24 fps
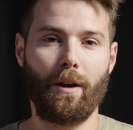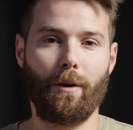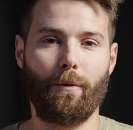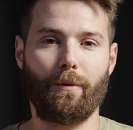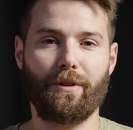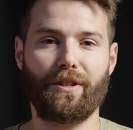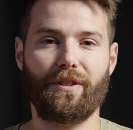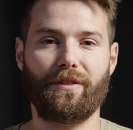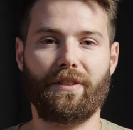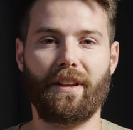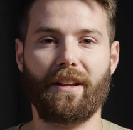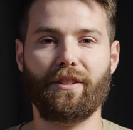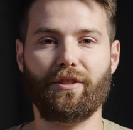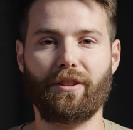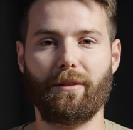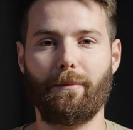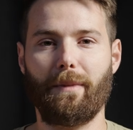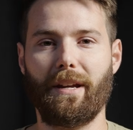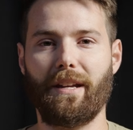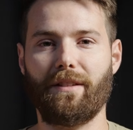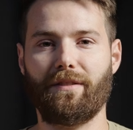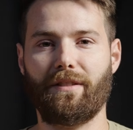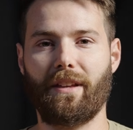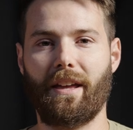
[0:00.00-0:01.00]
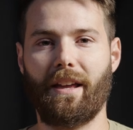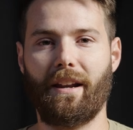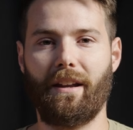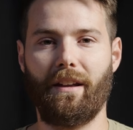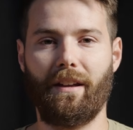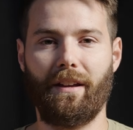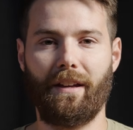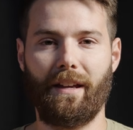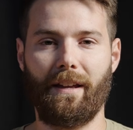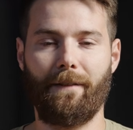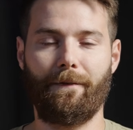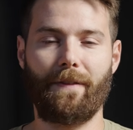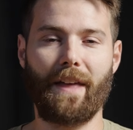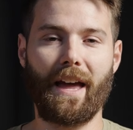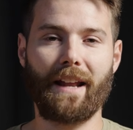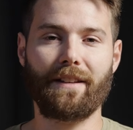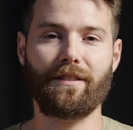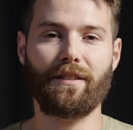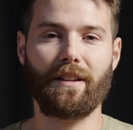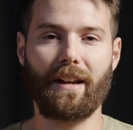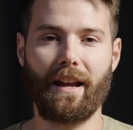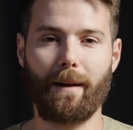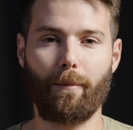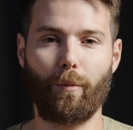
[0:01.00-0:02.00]
which essentially means that if
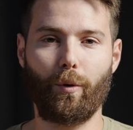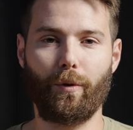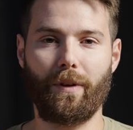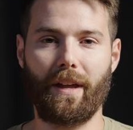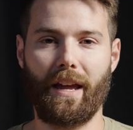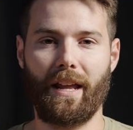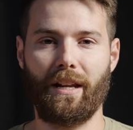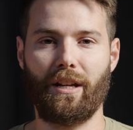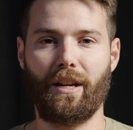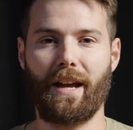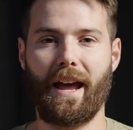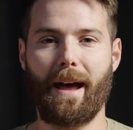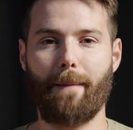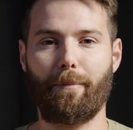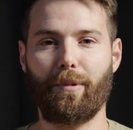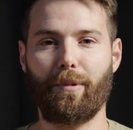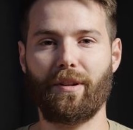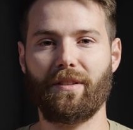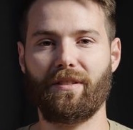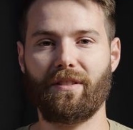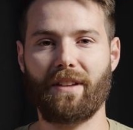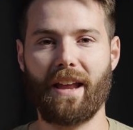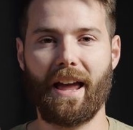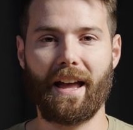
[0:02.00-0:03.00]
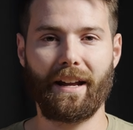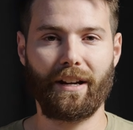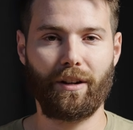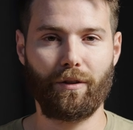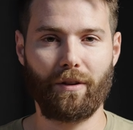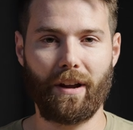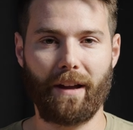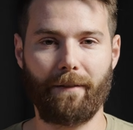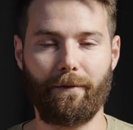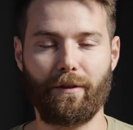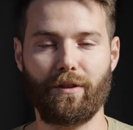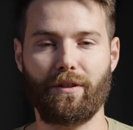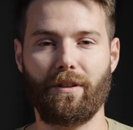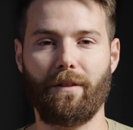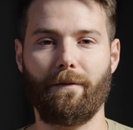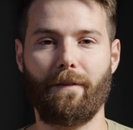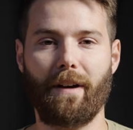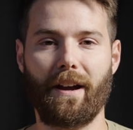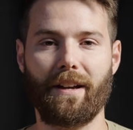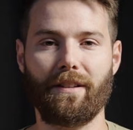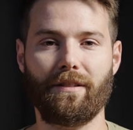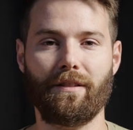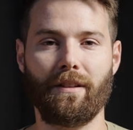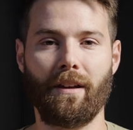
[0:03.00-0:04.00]
that's enabled and you happen to snag your night vision
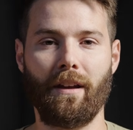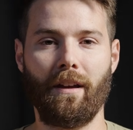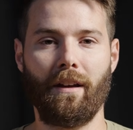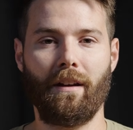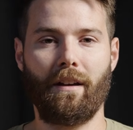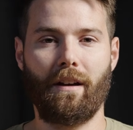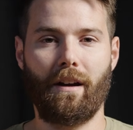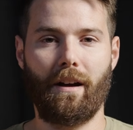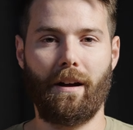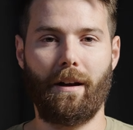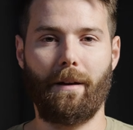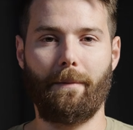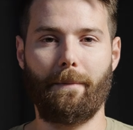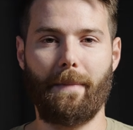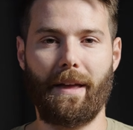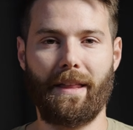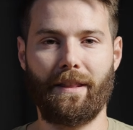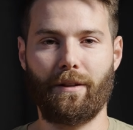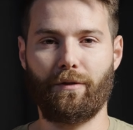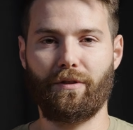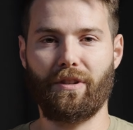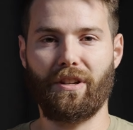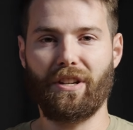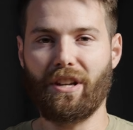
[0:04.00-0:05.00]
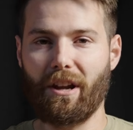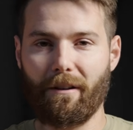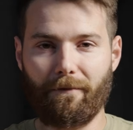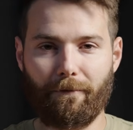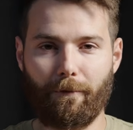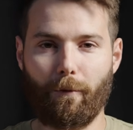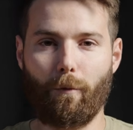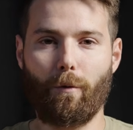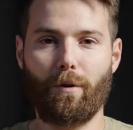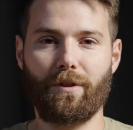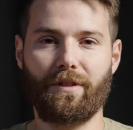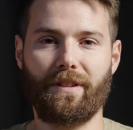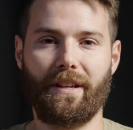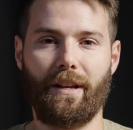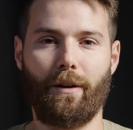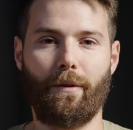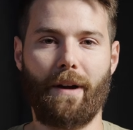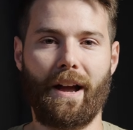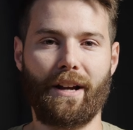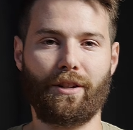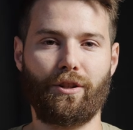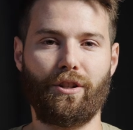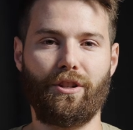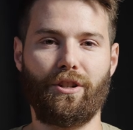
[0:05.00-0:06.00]
device and there's enough force, it'll
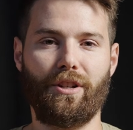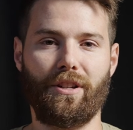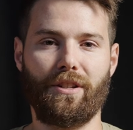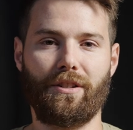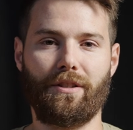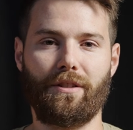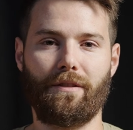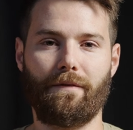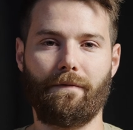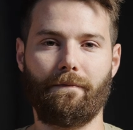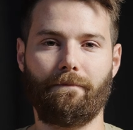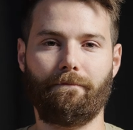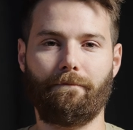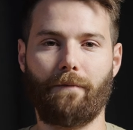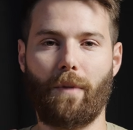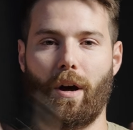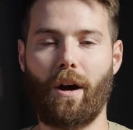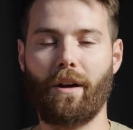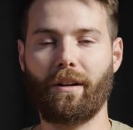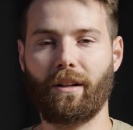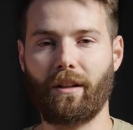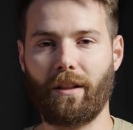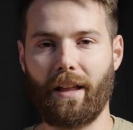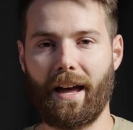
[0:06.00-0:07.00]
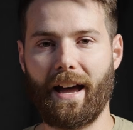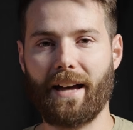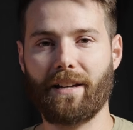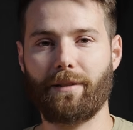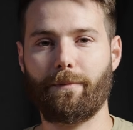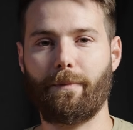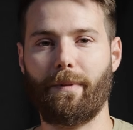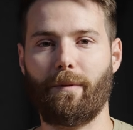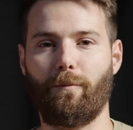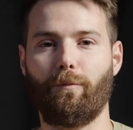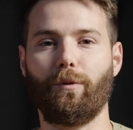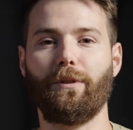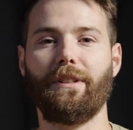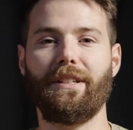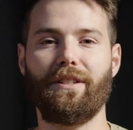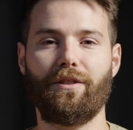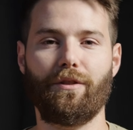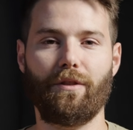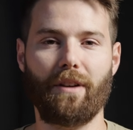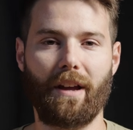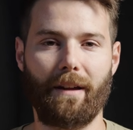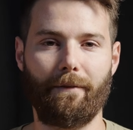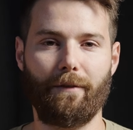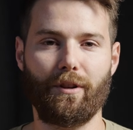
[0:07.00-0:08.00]
actually just unclasp, release
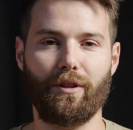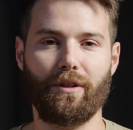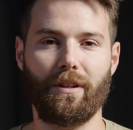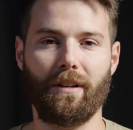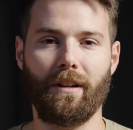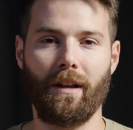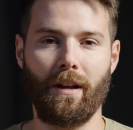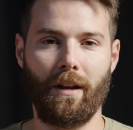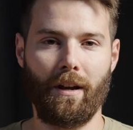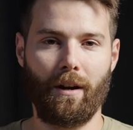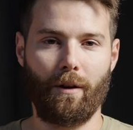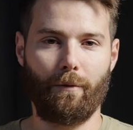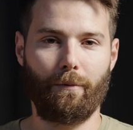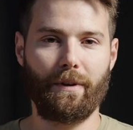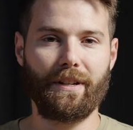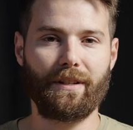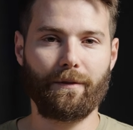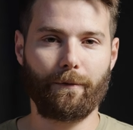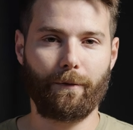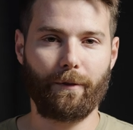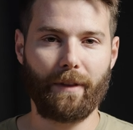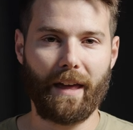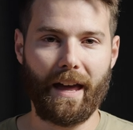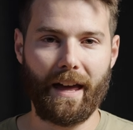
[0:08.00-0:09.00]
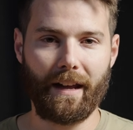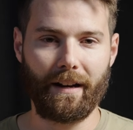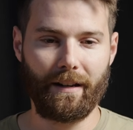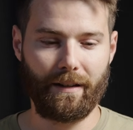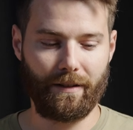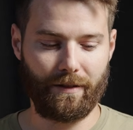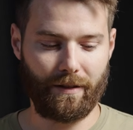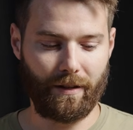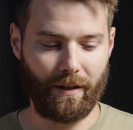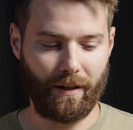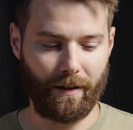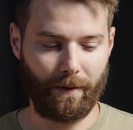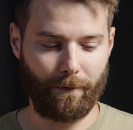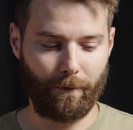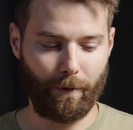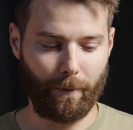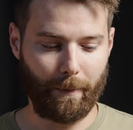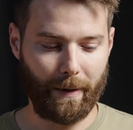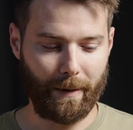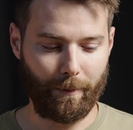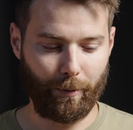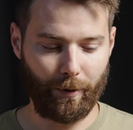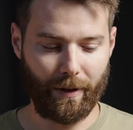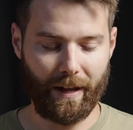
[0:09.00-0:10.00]
your night vision. Reason for that is for
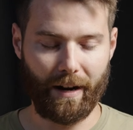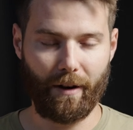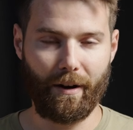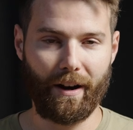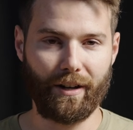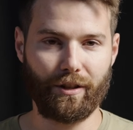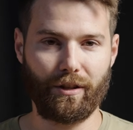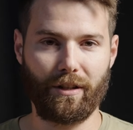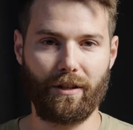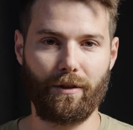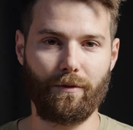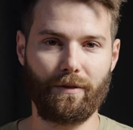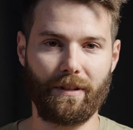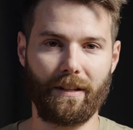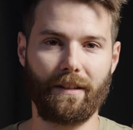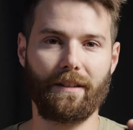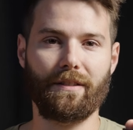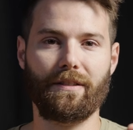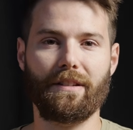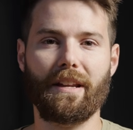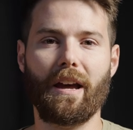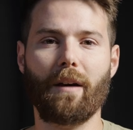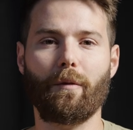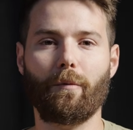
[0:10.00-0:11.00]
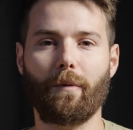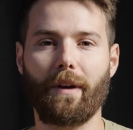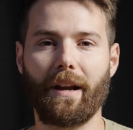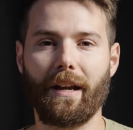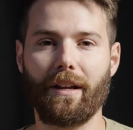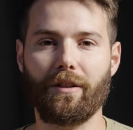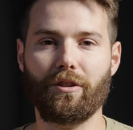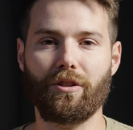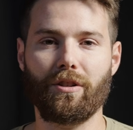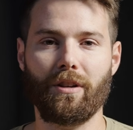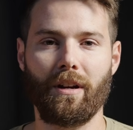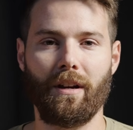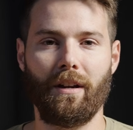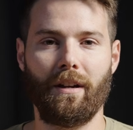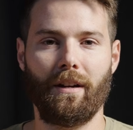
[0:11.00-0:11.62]
people that are actually using this downrange.